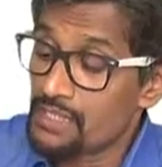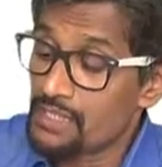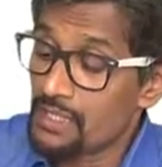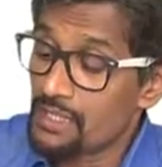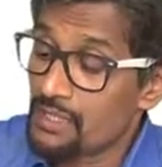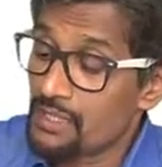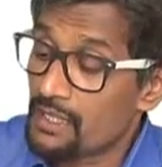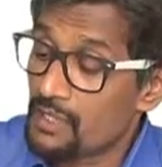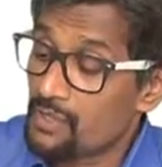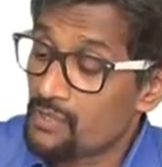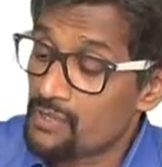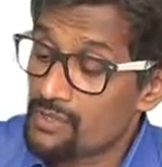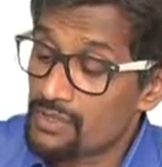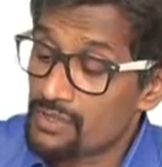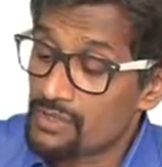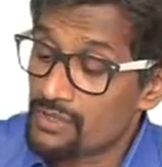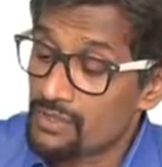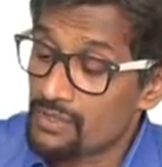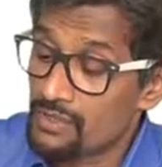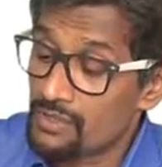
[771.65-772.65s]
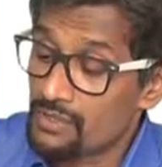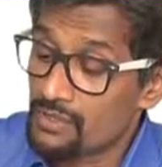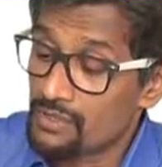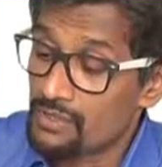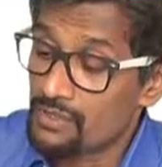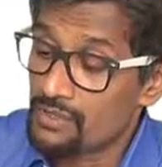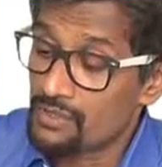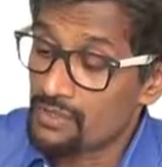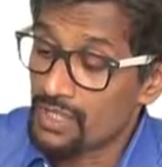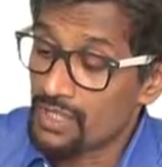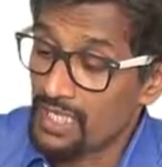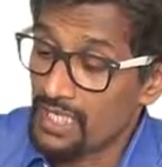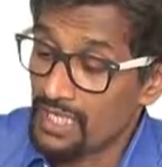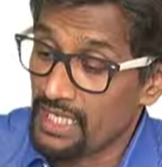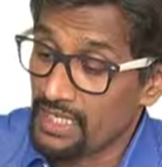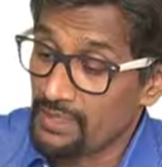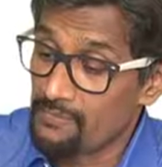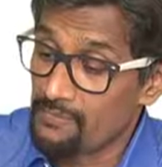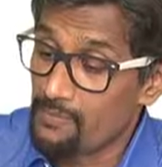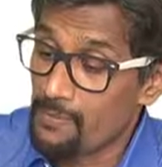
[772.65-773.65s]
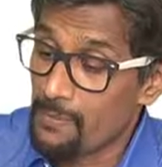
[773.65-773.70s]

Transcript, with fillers: ten thousand. Okay.